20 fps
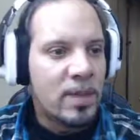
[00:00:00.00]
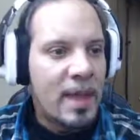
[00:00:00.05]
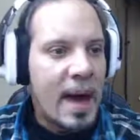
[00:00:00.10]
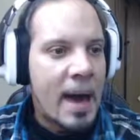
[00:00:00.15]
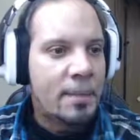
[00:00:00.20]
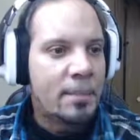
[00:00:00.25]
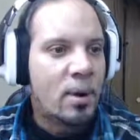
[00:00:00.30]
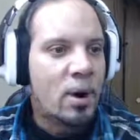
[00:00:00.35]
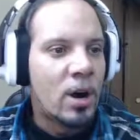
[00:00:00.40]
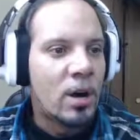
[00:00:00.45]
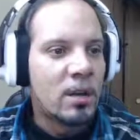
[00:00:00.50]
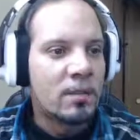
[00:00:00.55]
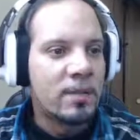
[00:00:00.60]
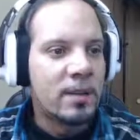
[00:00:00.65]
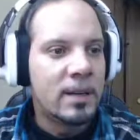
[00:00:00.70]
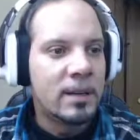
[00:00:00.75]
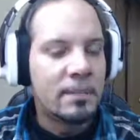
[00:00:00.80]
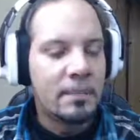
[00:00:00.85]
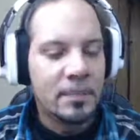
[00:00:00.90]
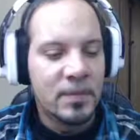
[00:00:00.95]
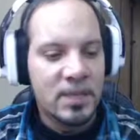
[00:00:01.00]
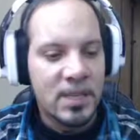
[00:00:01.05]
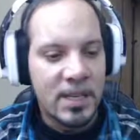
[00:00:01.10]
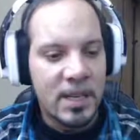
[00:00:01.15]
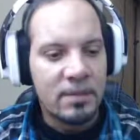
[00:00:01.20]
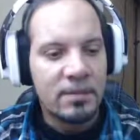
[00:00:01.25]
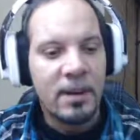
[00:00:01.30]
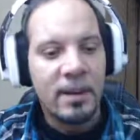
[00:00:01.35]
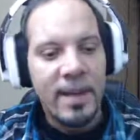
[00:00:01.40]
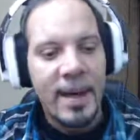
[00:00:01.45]
that part of it to get
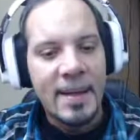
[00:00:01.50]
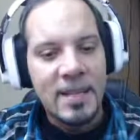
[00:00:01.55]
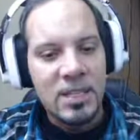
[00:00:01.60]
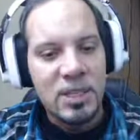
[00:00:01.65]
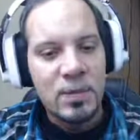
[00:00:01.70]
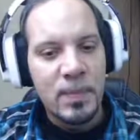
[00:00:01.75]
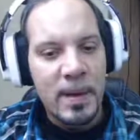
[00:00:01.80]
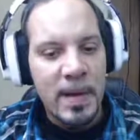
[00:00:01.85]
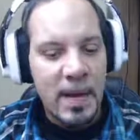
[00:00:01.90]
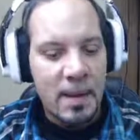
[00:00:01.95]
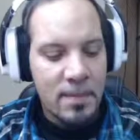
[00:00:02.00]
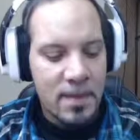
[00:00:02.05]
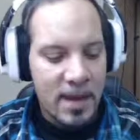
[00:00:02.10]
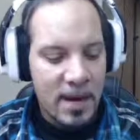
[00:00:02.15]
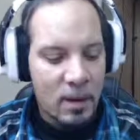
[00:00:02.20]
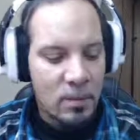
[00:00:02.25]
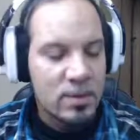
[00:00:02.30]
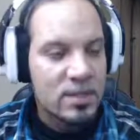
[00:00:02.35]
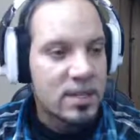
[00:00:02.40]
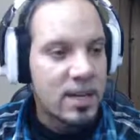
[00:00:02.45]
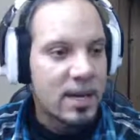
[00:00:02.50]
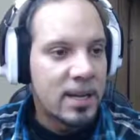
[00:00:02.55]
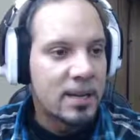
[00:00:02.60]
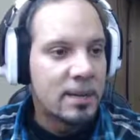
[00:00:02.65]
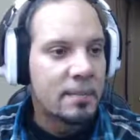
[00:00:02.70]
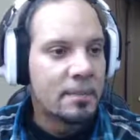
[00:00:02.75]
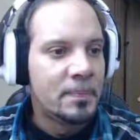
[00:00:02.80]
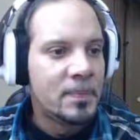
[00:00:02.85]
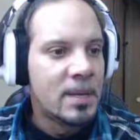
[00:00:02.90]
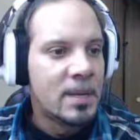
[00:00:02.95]
rid of that spam that I was getting.